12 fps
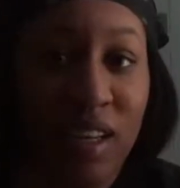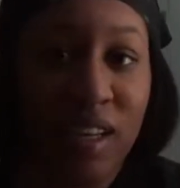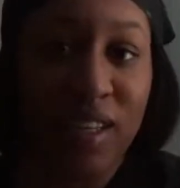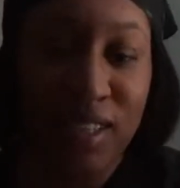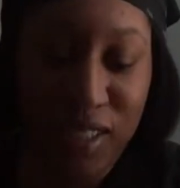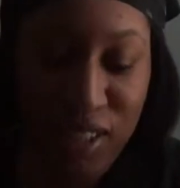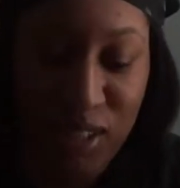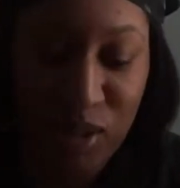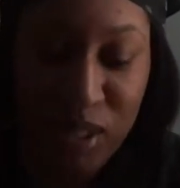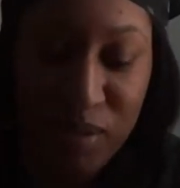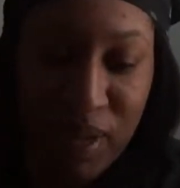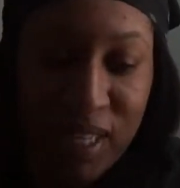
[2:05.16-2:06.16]
And
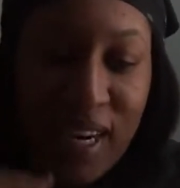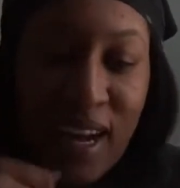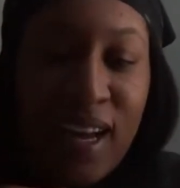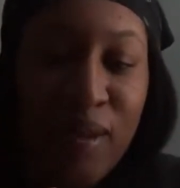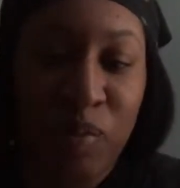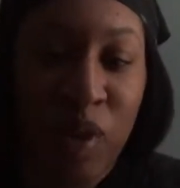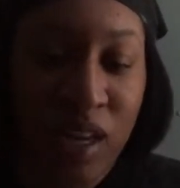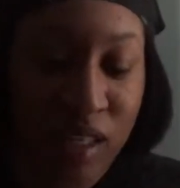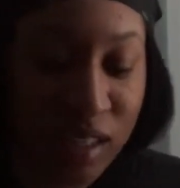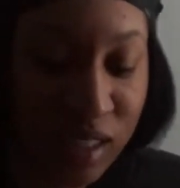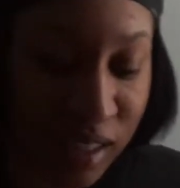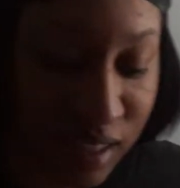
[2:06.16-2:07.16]
using my time
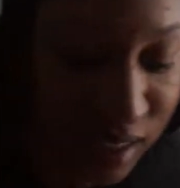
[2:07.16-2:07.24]
wisely.